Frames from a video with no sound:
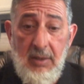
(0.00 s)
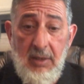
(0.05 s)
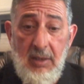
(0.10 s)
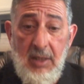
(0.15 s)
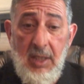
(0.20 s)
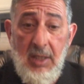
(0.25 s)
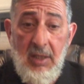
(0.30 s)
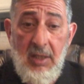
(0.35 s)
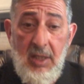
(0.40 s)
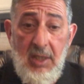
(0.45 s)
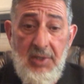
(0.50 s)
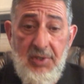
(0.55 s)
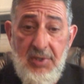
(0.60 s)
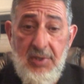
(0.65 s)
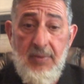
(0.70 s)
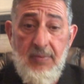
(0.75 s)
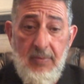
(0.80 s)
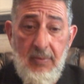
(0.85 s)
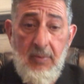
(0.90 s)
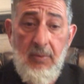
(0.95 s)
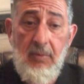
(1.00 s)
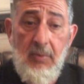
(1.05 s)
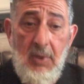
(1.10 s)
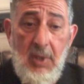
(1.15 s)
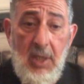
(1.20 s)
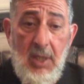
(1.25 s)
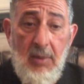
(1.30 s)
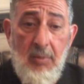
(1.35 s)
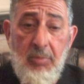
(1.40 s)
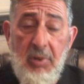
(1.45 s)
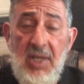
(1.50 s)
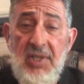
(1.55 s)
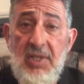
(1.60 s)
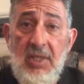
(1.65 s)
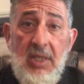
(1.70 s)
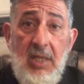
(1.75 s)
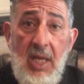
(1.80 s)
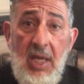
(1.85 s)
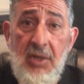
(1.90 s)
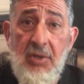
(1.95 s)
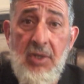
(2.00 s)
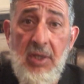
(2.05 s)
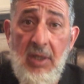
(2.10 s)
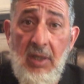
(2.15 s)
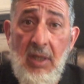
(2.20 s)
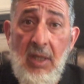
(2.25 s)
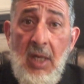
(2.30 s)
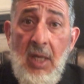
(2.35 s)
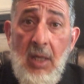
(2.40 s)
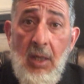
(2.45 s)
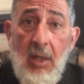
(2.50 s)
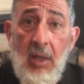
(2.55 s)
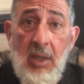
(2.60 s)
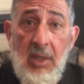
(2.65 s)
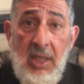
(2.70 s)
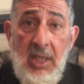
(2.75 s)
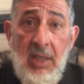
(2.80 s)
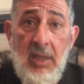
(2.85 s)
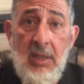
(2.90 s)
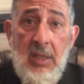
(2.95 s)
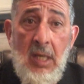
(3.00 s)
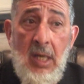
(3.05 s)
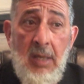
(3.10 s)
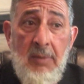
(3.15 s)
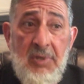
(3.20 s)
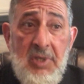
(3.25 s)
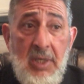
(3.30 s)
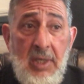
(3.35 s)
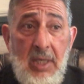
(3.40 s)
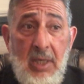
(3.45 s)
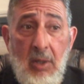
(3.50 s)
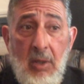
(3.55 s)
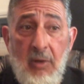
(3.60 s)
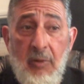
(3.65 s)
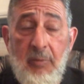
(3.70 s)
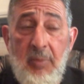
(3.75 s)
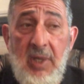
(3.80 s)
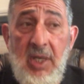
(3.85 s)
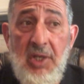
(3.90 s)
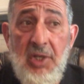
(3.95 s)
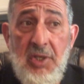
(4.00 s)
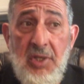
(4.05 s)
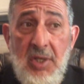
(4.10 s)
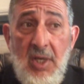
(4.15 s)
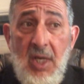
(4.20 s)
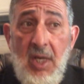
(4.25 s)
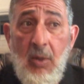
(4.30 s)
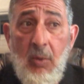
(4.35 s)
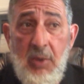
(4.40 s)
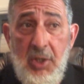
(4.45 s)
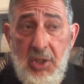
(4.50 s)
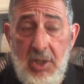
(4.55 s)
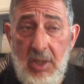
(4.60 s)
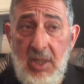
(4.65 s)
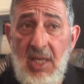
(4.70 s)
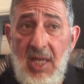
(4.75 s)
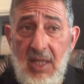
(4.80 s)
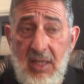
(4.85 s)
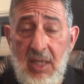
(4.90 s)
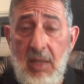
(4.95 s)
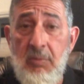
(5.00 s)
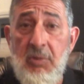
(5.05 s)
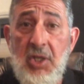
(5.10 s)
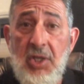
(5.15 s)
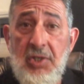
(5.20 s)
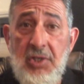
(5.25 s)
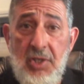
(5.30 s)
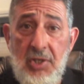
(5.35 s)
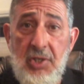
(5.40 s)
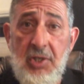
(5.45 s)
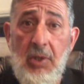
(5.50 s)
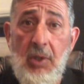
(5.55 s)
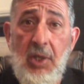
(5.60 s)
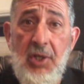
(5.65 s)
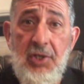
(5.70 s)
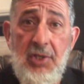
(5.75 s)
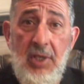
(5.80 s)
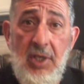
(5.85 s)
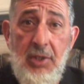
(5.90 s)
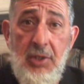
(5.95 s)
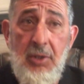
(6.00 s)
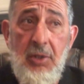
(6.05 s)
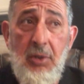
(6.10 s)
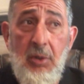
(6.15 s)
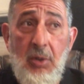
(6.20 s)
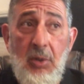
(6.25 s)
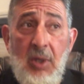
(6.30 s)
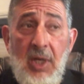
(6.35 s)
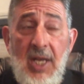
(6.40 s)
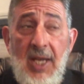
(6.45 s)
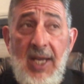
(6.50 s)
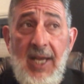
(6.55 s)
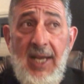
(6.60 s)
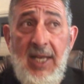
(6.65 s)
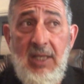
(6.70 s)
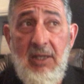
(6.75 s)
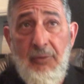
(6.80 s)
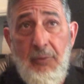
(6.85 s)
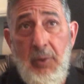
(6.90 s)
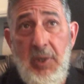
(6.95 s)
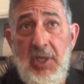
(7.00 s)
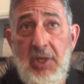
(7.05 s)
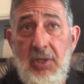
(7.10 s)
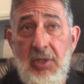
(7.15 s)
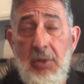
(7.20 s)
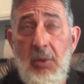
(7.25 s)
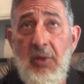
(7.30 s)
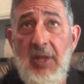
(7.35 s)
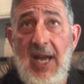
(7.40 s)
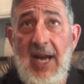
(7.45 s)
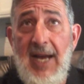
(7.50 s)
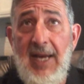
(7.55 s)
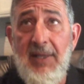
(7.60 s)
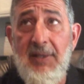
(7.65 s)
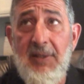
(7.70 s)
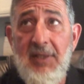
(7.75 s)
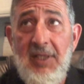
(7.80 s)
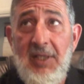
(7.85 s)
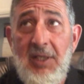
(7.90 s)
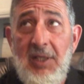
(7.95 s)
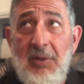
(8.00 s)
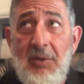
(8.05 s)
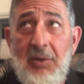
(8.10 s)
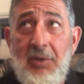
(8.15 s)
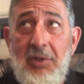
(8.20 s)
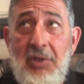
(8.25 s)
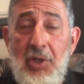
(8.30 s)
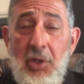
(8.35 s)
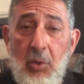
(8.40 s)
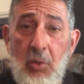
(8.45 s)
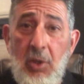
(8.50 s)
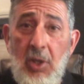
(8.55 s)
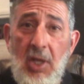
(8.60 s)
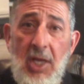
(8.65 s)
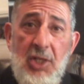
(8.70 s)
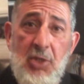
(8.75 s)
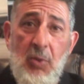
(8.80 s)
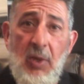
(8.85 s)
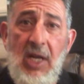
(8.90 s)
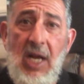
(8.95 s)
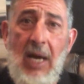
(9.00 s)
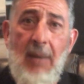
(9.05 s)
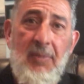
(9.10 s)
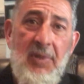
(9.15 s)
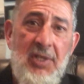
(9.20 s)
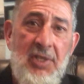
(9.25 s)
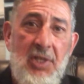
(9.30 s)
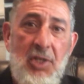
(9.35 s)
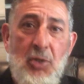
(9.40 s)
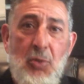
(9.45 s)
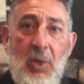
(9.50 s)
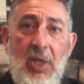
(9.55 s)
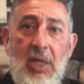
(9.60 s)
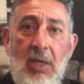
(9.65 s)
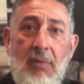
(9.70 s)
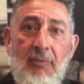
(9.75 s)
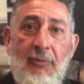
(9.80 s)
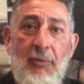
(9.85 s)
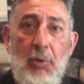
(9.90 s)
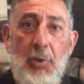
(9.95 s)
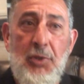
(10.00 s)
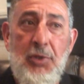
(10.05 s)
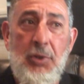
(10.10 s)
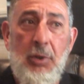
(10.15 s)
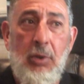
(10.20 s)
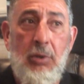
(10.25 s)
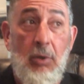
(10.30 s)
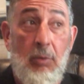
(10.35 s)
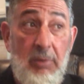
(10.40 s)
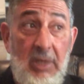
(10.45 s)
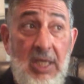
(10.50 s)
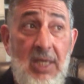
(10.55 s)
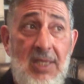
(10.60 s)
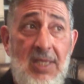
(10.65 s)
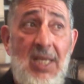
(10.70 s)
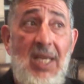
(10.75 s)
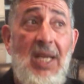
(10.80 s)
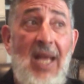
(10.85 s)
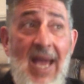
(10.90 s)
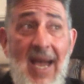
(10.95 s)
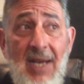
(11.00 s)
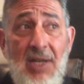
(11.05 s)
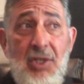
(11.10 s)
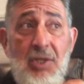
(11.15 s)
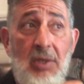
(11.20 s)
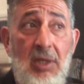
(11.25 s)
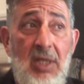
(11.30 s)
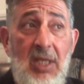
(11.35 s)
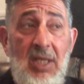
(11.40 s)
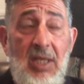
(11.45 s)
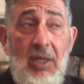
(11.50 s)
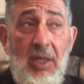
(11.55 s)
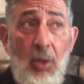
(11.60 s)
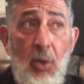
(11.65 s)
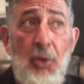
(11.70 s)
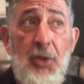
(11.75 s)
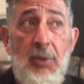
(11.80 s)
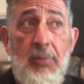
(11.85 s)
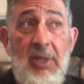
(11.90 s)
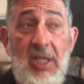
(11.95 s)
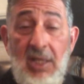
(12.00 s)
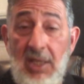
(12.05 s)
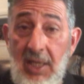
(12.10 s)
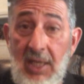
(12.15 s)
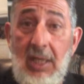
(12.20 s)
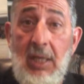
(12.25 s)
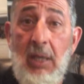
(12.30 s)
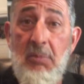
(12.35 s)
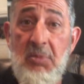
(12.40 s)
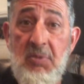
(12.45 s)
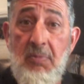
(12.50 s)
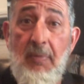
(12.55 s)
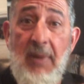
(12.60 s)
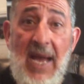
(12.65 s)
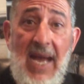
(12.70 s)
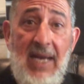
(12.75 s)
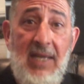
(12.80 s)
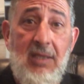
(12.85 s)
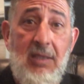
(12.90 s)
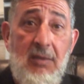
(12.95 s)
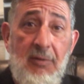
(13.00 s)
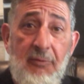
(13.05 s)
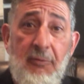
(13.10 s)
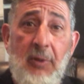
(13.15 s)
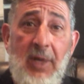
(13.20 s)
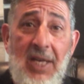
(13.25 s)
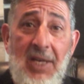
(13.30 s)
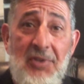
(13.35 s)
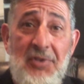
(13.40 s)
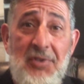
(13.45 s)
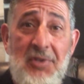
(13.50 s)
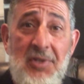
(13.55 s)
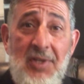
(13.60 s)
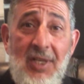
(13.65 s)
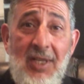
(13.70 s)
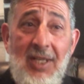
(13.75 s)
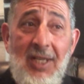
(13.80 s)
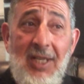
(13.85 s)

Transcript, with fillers: in these uh, presentation on the end times and the era of peace, we should take them just as seriously too. And if we do that, do you realize what happens is we come full circle because it actually ultimately comes back to France